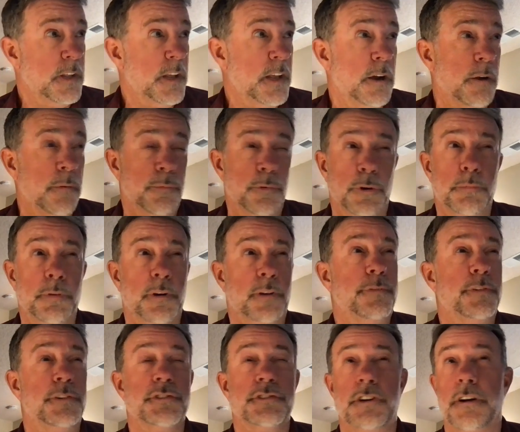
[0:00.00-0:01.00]
a rubric
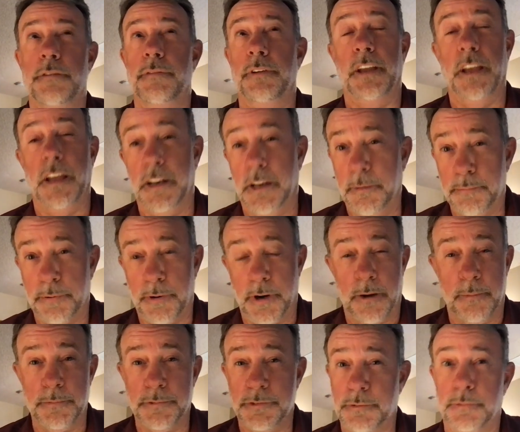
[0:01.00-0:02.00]
for solving any
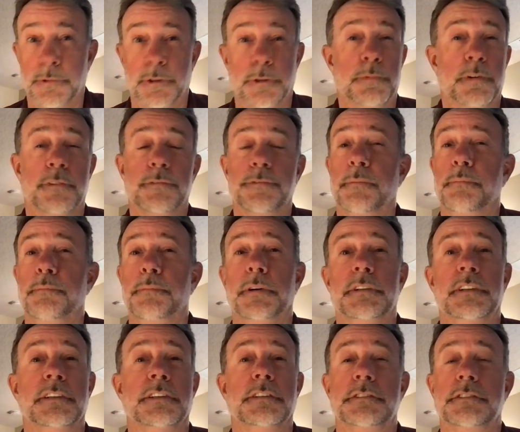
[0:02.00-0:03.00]
problems, a rubric for
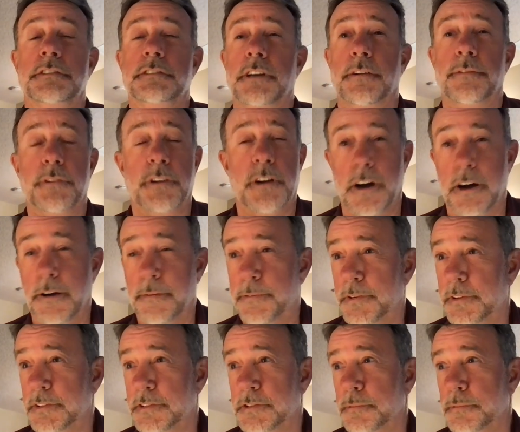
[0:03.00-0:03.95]
building self-confidence,